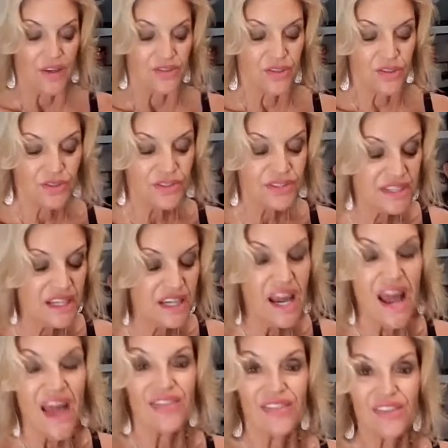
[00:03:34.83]
So you'll
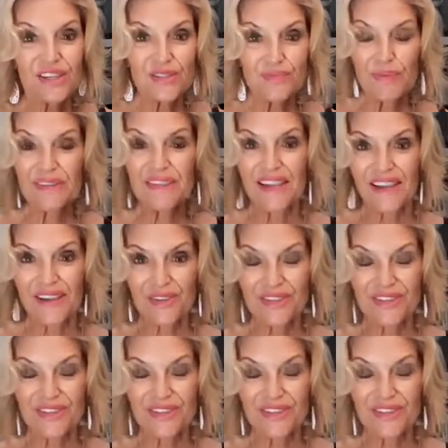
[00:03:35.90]
see this potato